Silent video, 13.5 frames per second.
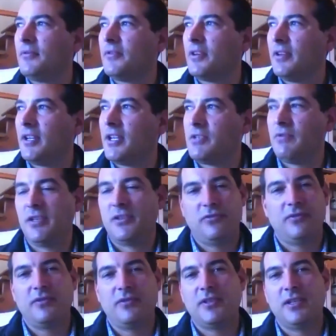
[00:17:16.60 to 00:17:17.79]
got a nice
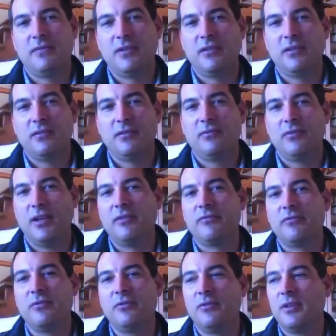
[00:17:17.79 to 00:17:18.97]
restaurant serving great
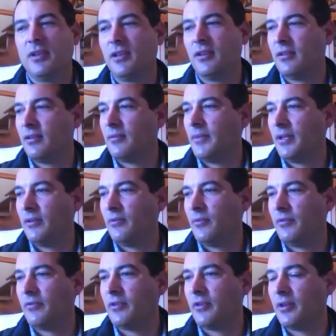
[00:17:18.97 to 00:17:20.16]
food, and I mean
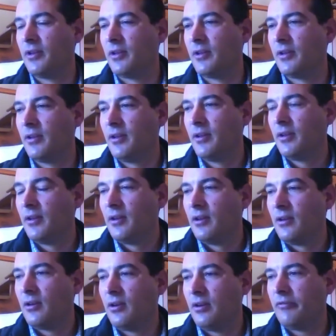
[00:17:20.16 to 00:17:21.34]
we've got a
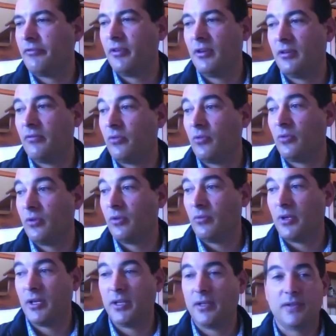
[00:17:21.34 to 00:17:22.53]
offering of all the
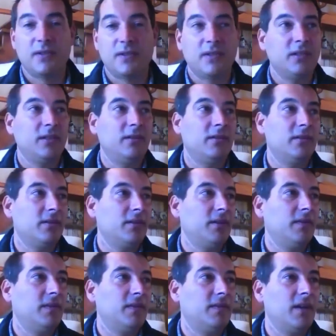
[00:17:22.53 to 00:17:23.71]
wines in
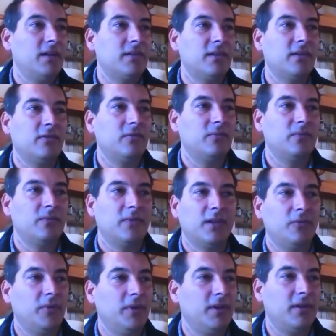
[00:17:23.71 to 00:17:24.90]
the tasting room.
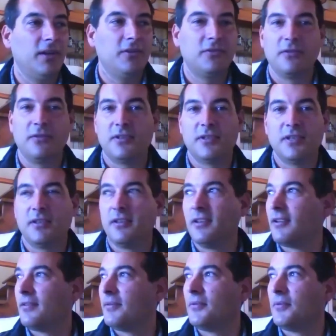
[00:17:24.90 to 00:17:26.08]
We're close to the city,
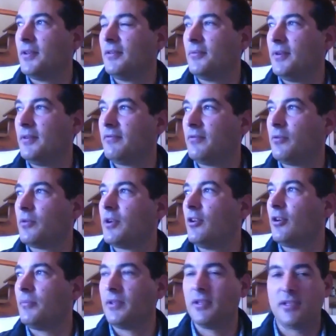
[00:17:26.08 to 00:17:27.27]
and we 4
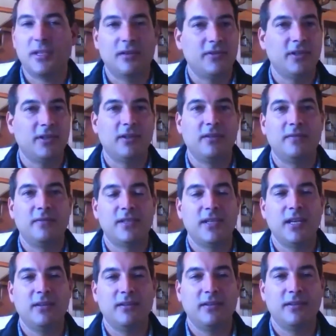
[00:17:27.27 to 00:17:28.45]
kilometers outside
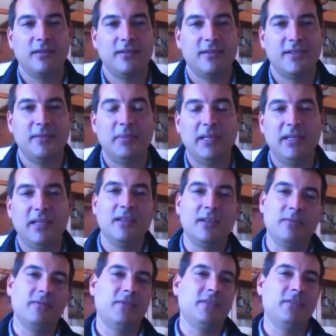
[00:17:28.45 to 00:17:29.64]
center CBD
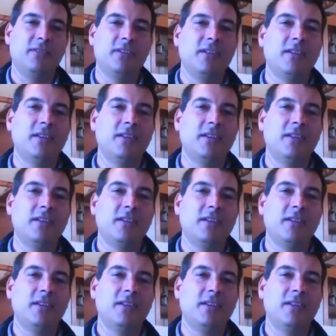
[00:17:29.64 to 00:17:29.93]
Durbanville,